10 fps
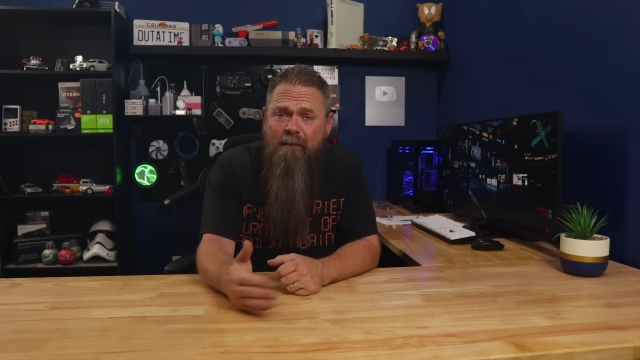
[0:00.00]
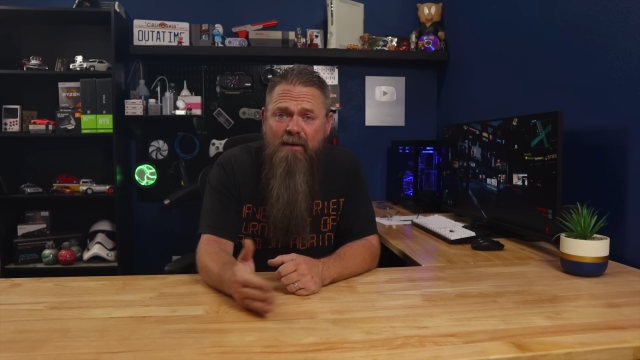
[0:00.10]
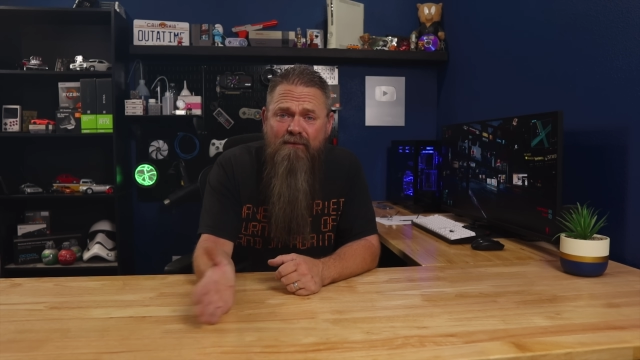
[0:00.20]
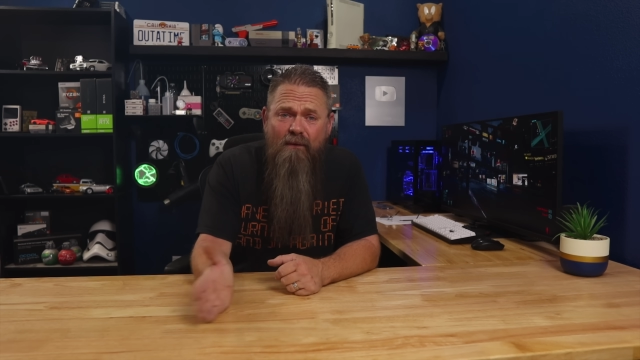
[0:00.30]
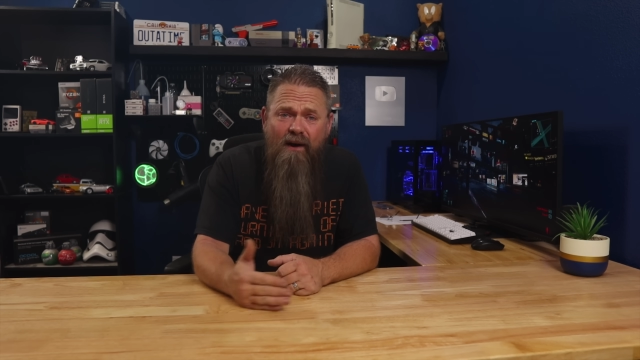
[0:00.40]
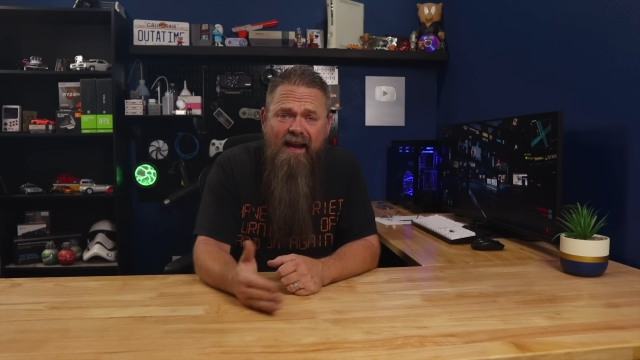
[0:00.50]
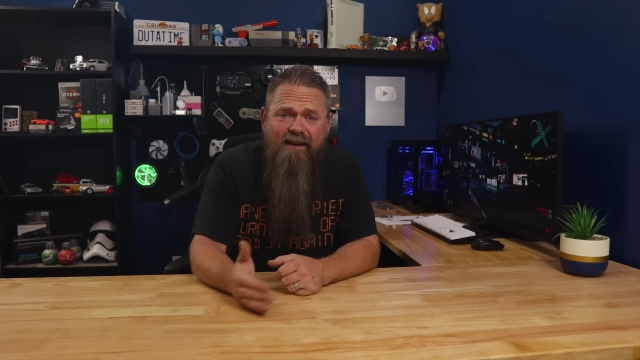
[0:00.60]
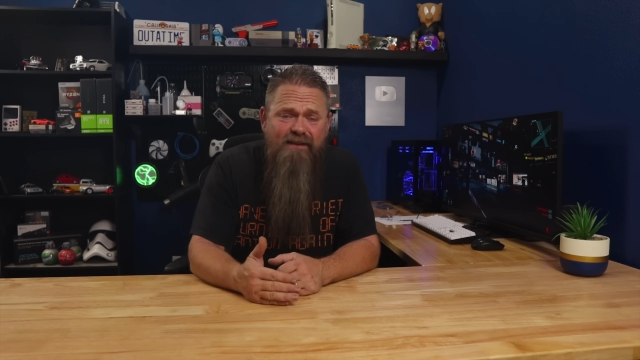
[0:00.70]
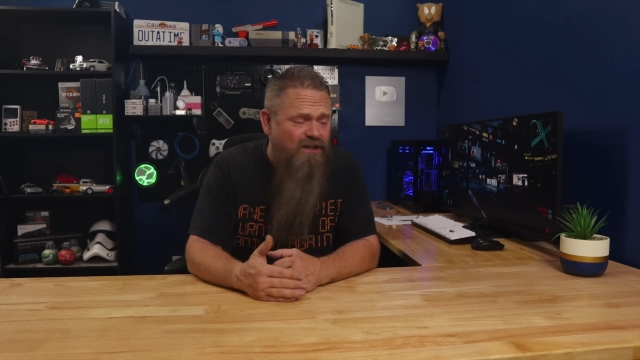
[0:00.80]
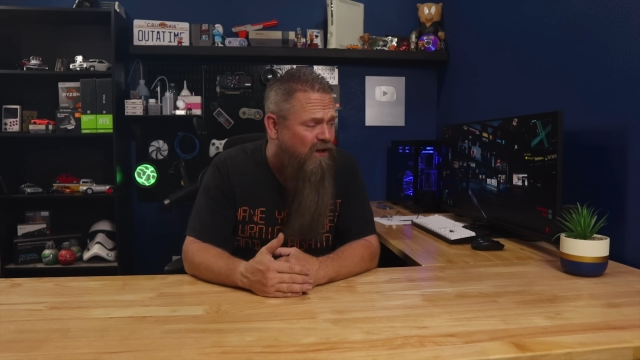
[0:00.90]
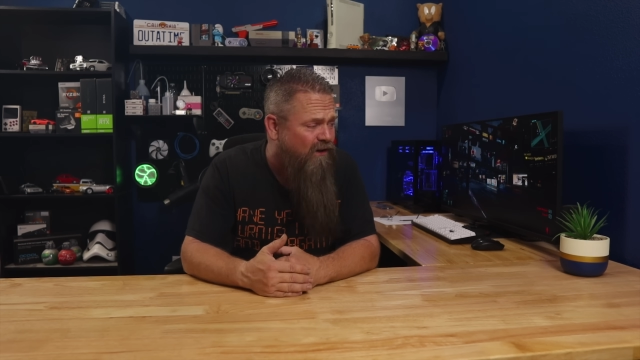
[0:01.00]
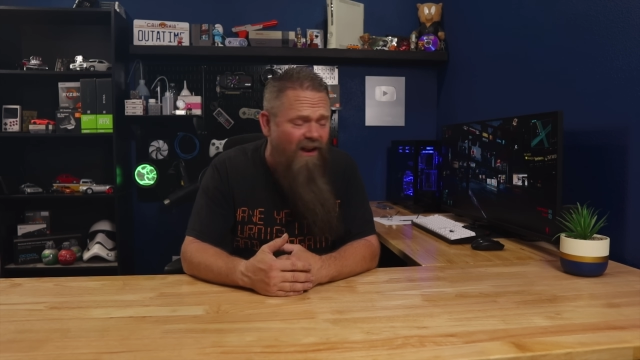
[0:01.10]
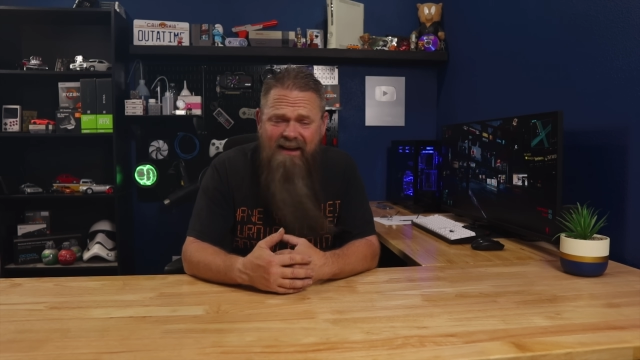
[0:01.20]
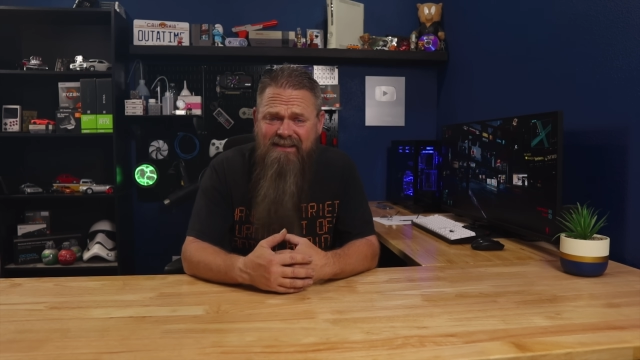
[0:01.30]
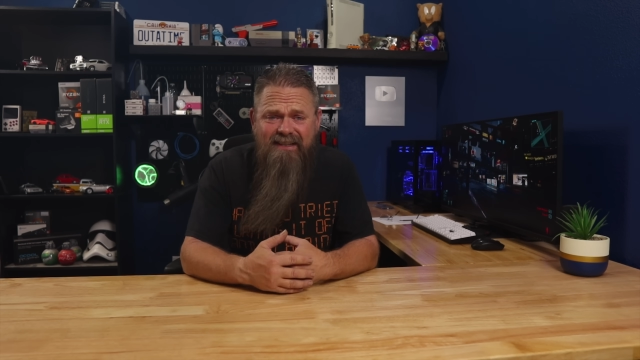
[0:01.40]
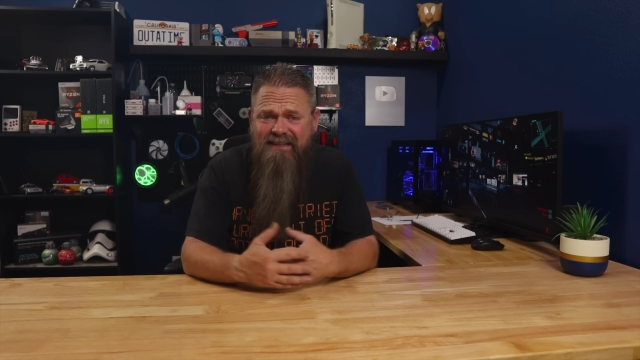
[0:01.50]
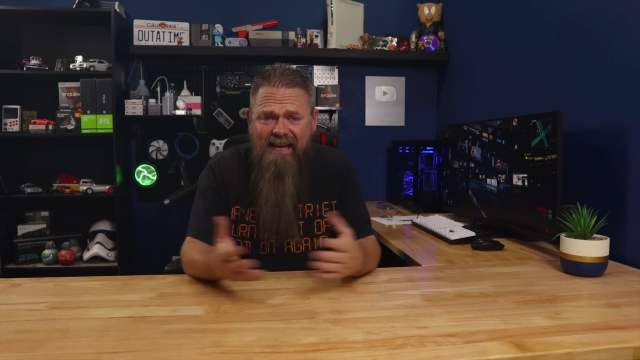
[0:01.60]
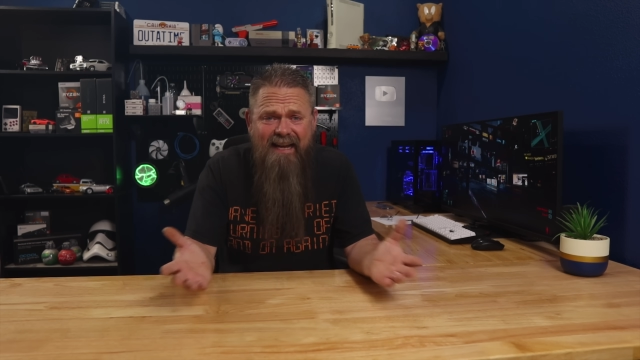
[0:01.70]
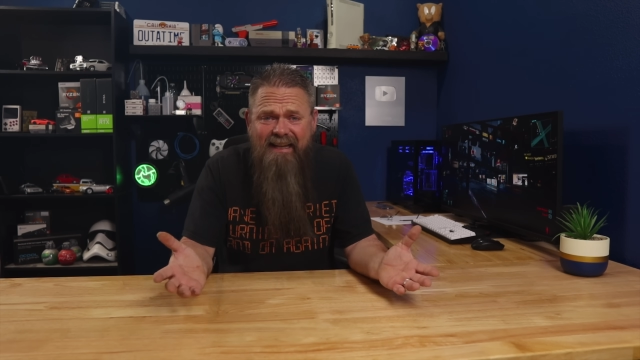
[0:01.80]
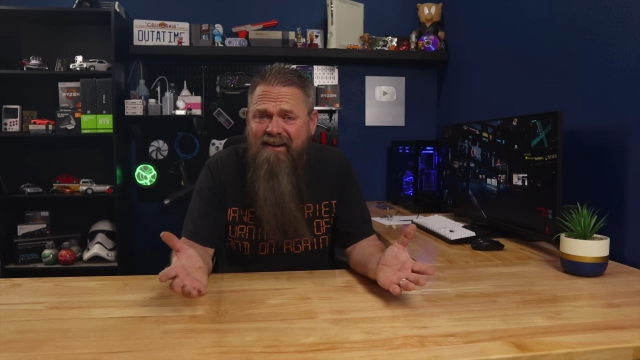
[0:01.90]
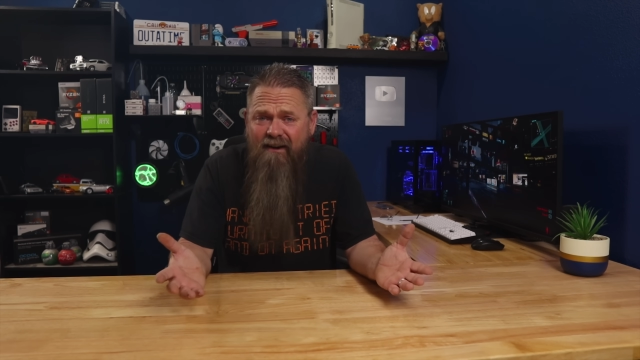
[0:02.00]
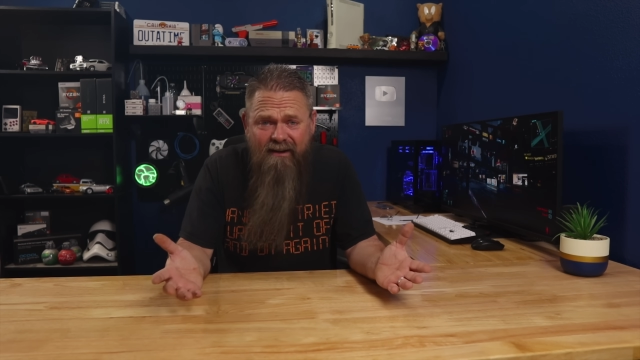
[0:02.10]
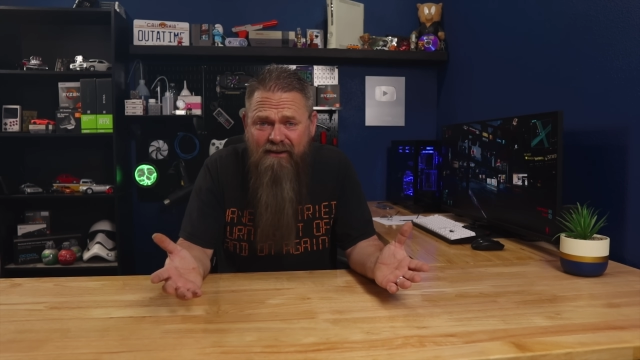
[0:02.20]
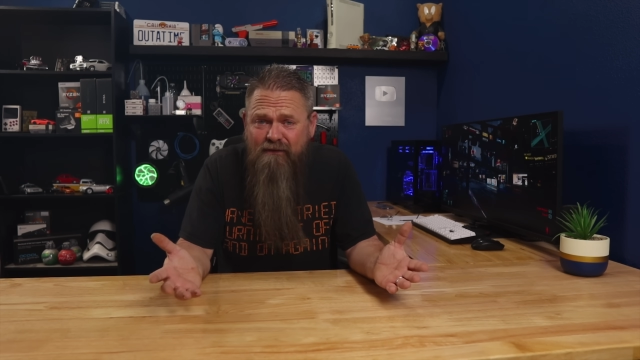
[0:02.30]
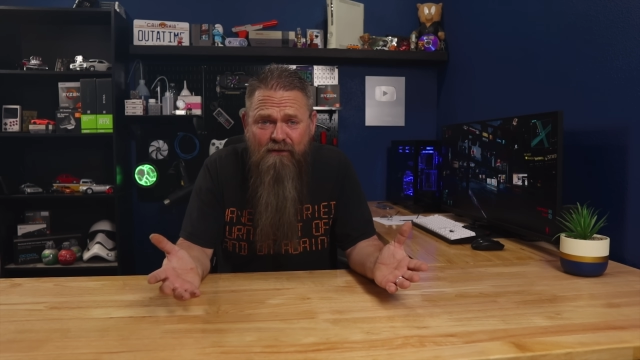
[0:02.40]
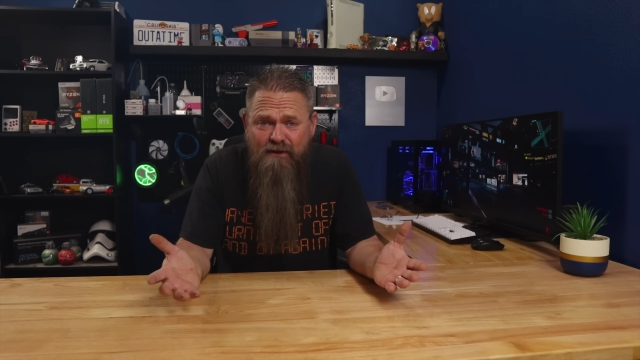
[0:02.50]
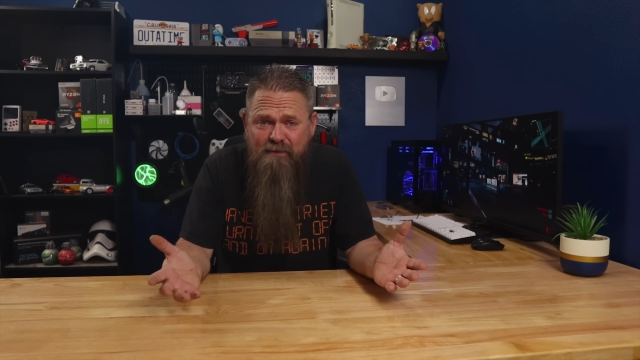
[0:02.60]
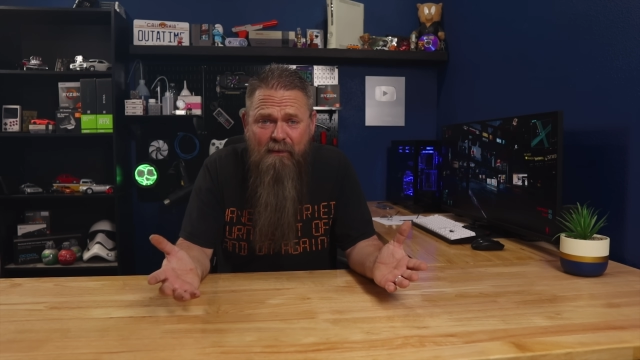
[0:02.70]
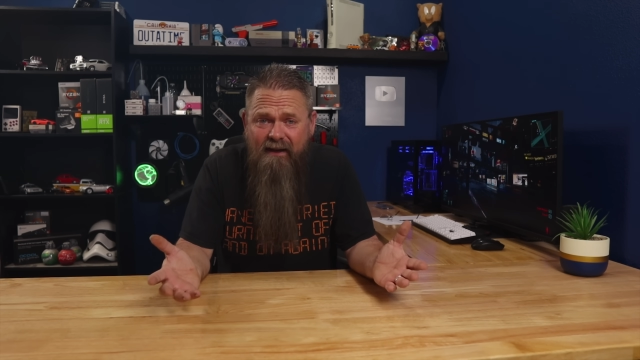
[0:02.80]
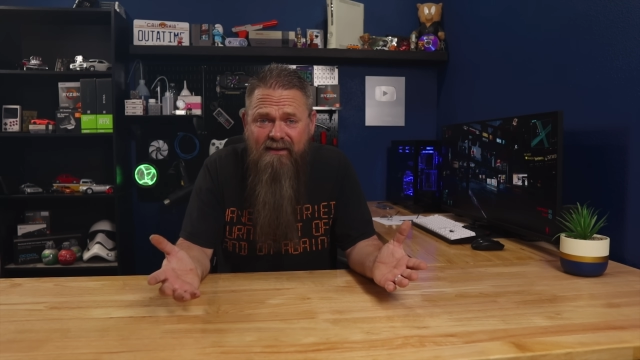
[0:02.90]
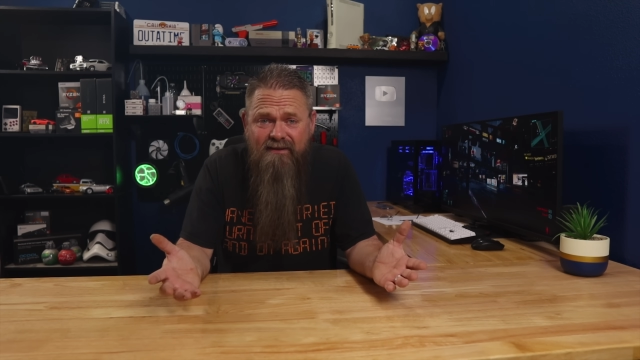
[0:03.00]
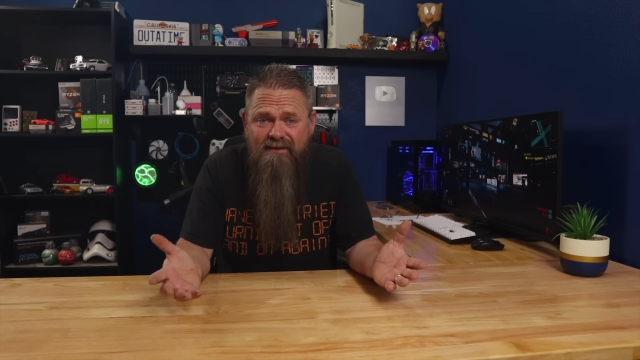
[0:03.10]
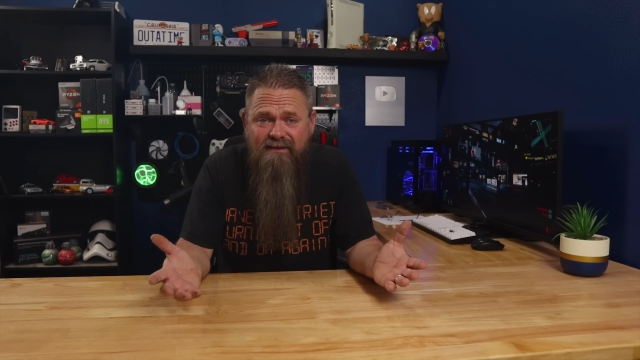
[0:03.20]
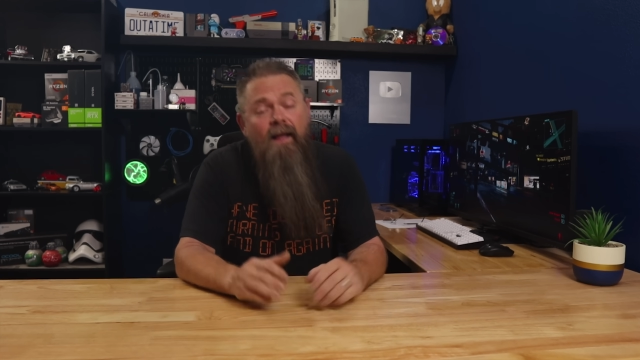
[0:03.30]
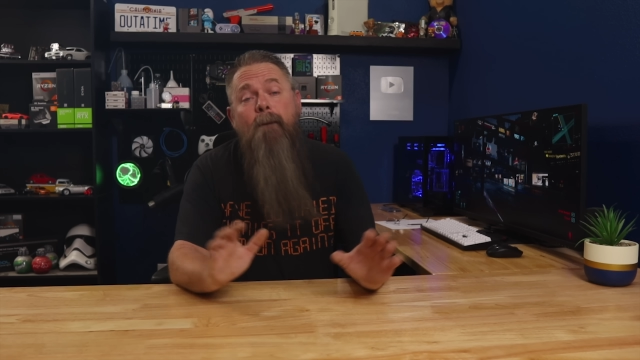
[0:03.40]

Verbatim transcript: before I even turned lossless scaling on in the first place.